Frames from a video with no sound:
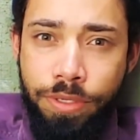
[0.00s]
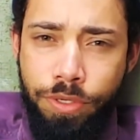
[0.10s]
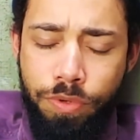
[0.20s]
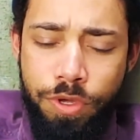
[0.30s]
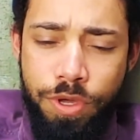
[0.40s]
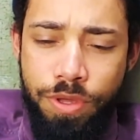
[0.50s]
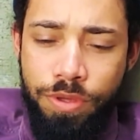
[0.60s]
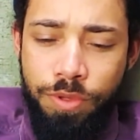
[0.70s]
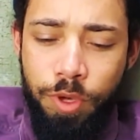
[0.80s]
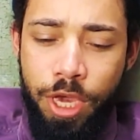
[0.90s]
So
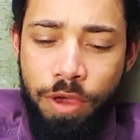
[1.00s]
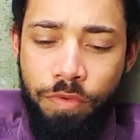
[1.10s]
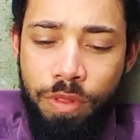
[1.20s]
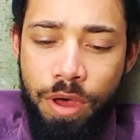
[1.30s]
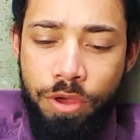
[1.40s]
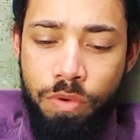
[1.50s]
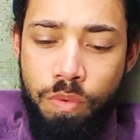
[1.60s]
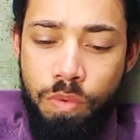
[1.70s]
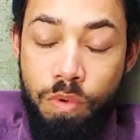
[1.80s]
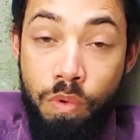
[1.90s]
just be careful how you
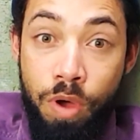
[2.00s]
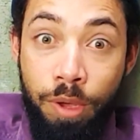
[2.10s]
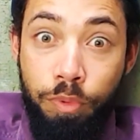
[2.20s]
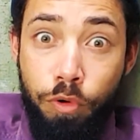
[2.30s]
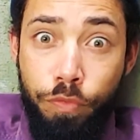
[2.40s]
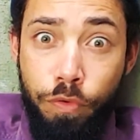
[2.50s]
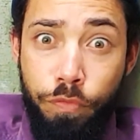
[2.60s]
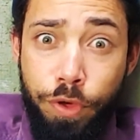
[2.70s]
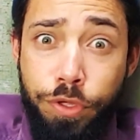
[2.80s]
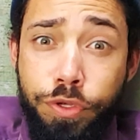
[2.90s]
wipe off your
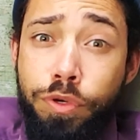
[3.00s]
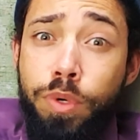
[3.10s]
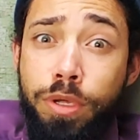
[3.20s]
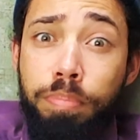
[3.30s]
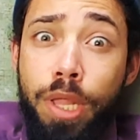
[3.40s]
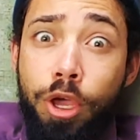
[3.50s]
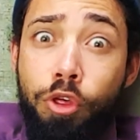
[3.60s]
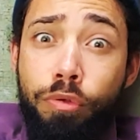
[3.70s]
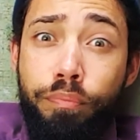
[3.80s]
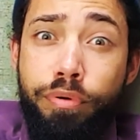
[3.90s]
face. You don't want to apply a
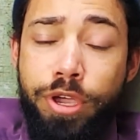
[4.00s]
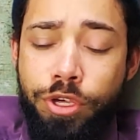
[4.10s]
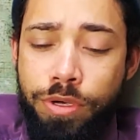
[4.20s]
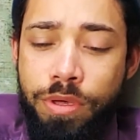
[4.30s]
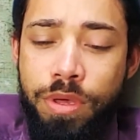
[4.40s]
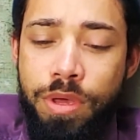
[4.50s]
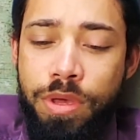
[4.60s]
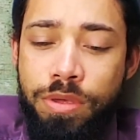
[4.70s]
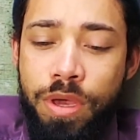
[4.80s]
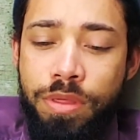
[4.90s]
lot of pressure.
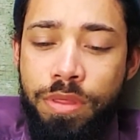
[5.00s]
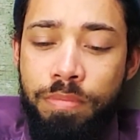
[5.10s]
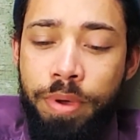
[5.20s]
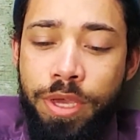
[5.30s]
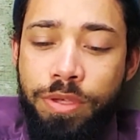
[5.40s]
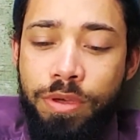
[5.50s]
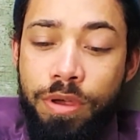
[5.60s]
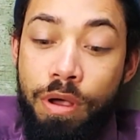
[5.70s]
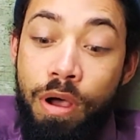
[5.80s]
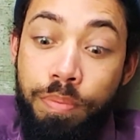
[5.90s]
So I think the best
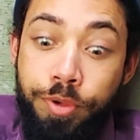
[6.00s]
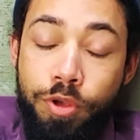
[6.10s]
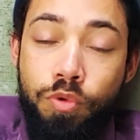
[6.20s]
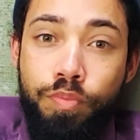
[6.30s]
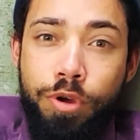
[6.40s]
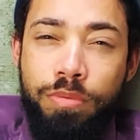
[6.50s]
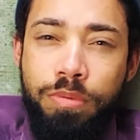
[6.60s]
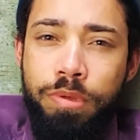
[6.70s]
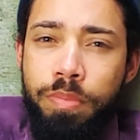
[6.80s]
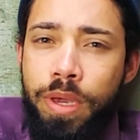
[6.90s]
option would
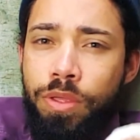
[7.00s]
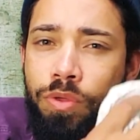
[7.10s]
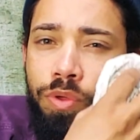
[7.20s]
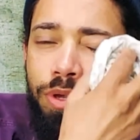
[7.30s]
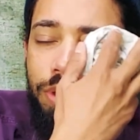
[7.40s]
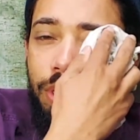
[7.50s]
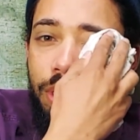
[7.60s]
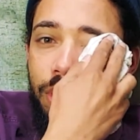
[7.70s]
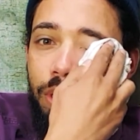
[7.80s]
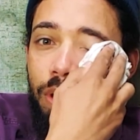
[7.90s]
probably be to just
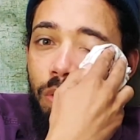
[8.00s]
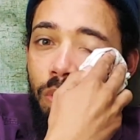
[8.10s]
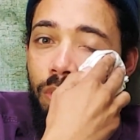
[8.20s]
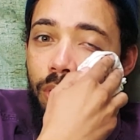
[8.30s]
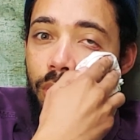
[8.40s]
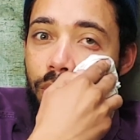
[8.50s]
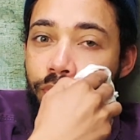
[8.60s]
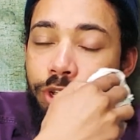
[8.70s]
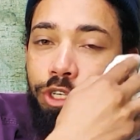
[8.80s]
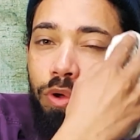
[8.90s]
go
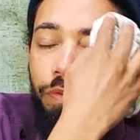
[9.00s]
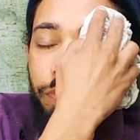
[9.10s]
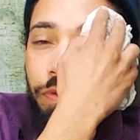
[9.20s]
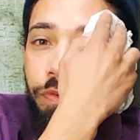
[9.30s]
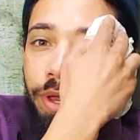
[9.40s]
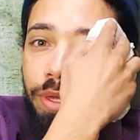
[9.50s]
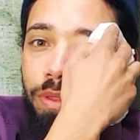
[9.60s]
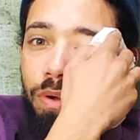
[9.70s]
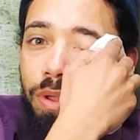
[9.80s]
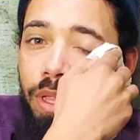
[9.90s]
rinse off your face
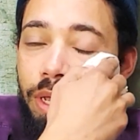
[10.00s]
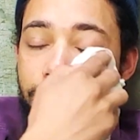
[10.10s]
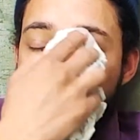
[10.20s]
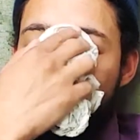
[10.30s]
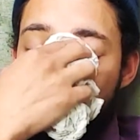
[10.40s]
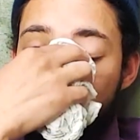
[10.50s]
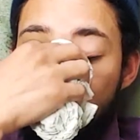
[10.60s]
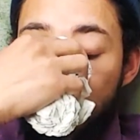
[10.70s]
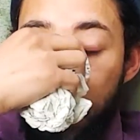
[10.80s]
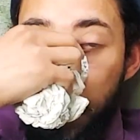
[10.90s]
and all of that, so
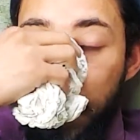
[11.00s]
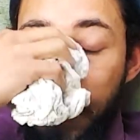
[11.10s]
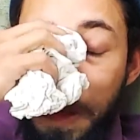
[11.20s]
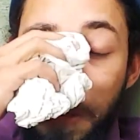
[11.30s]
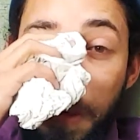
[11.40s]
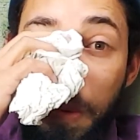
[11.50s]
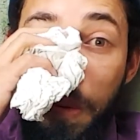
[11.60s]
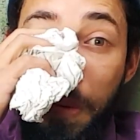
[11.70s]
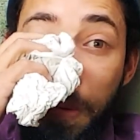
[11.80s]
you know.